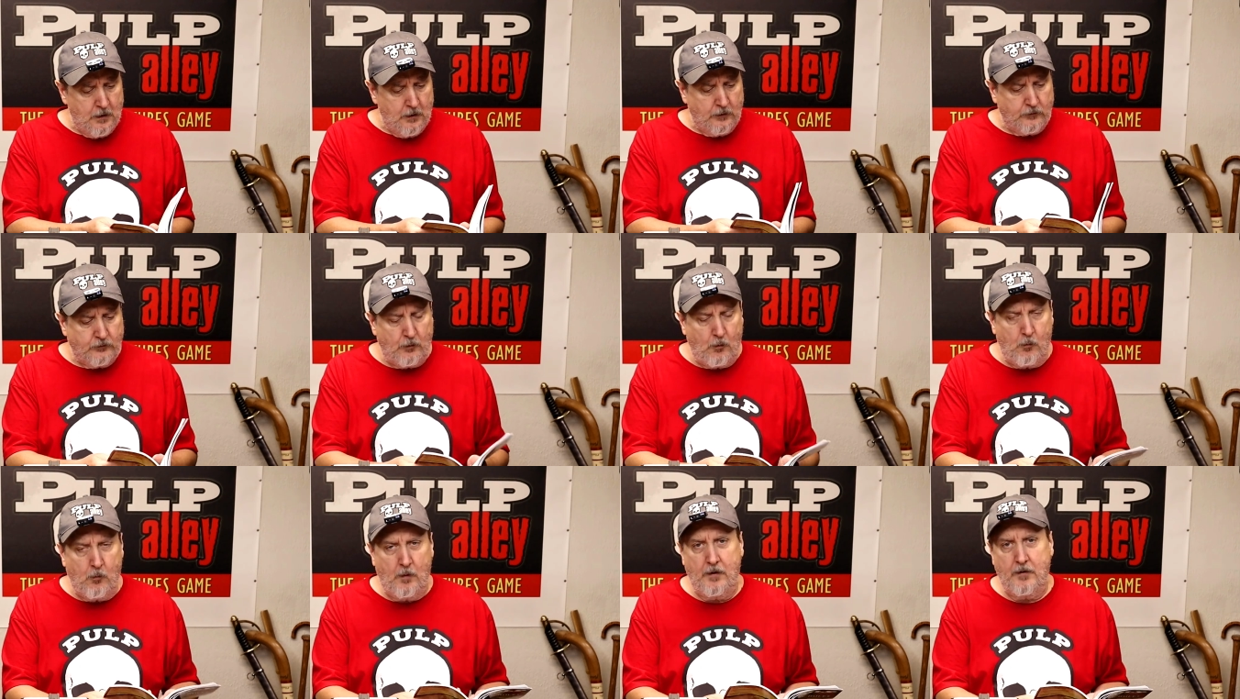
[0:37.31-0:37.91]

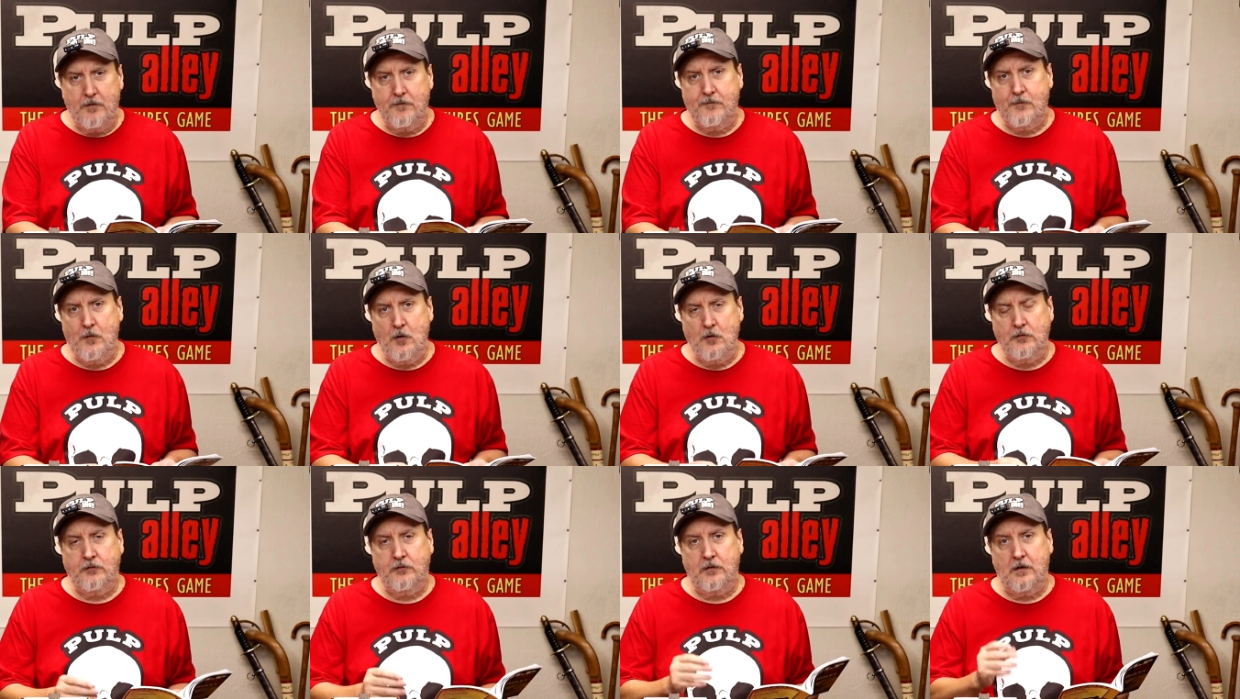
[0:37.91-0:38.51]
So one of the
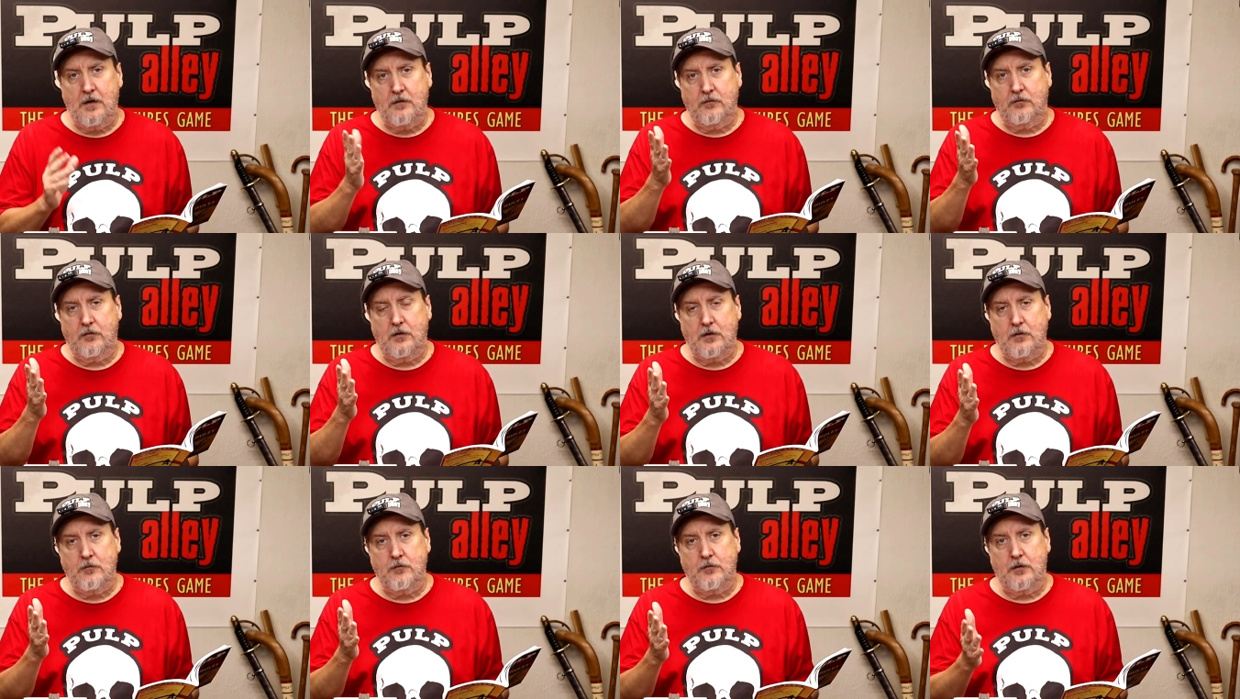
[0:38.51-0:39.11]
first things
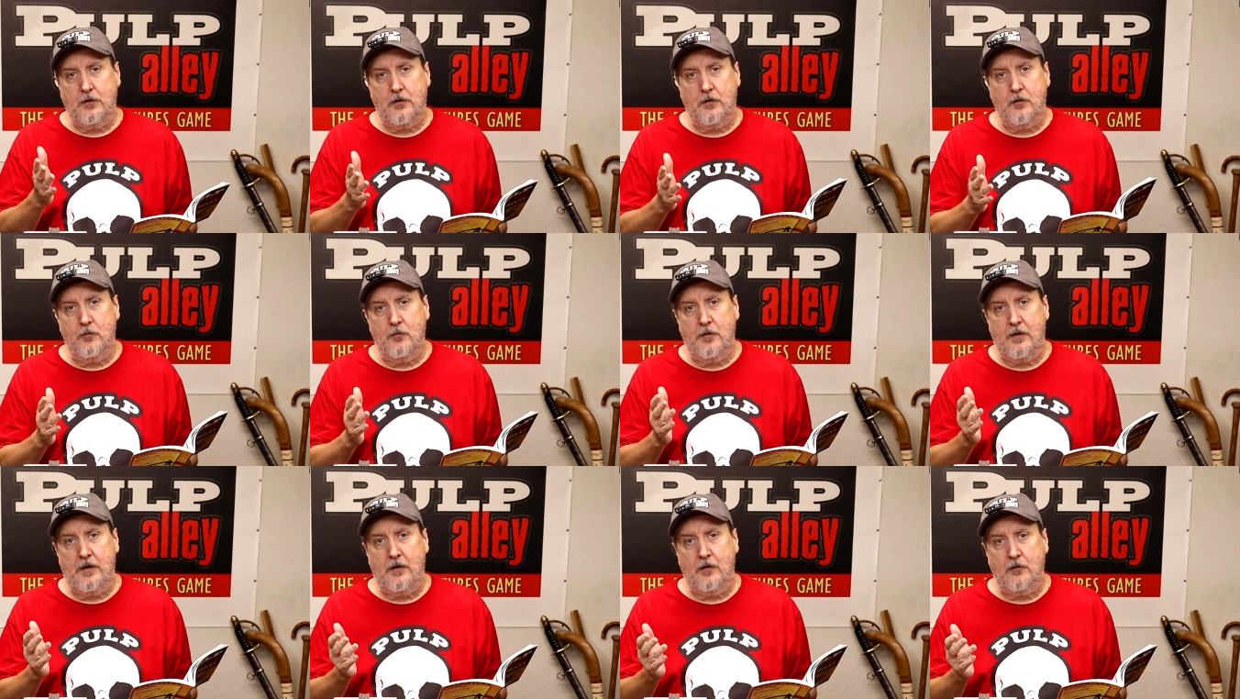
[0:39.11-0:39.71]
that you
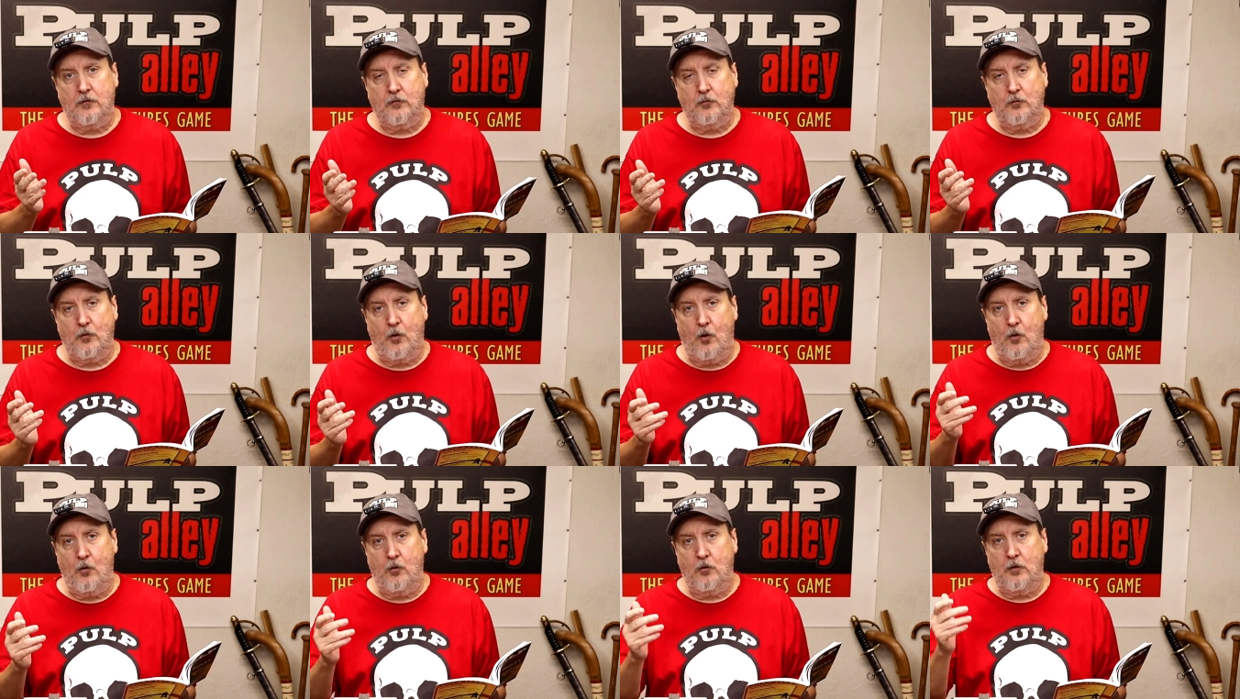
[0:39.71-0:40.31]
do is
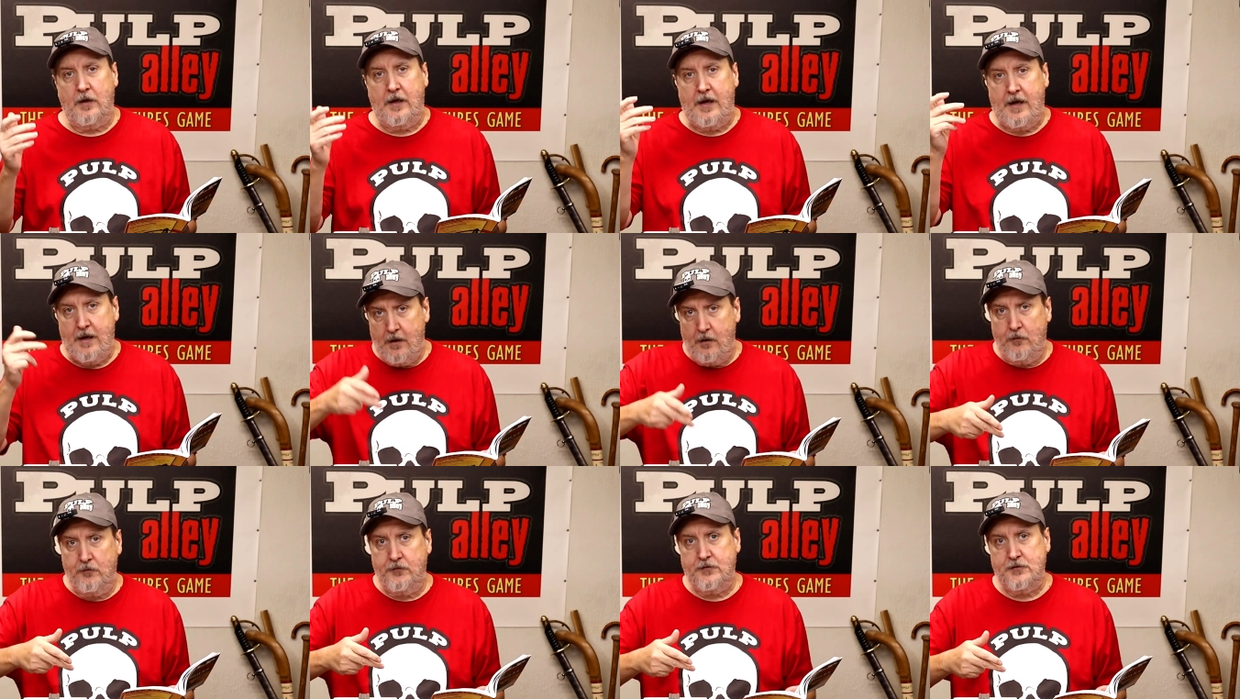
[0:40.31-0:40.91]
roll
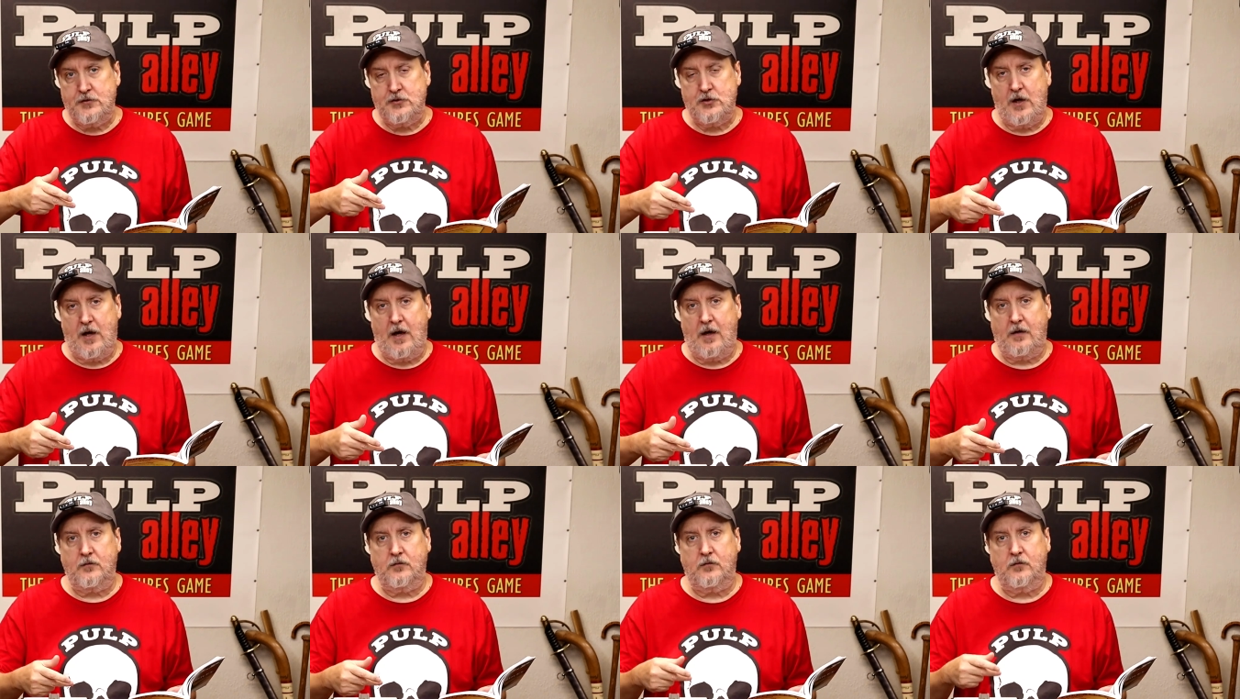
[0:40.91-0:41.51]
health
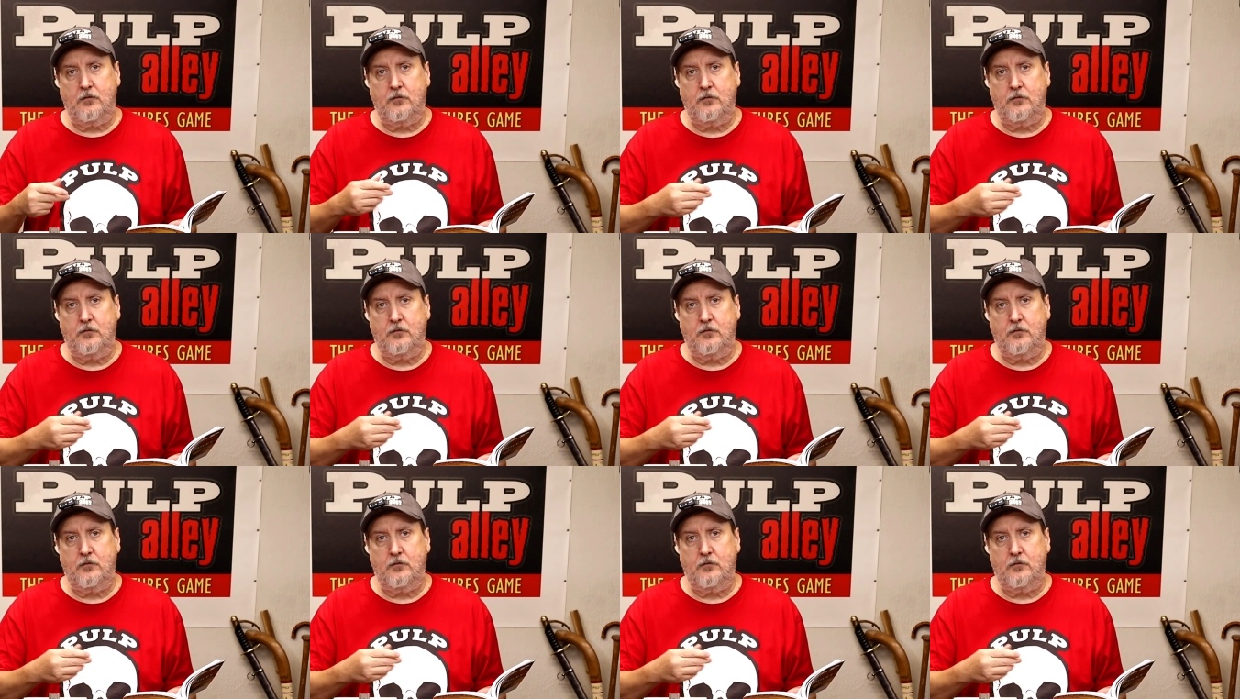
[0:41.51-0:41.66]
checks.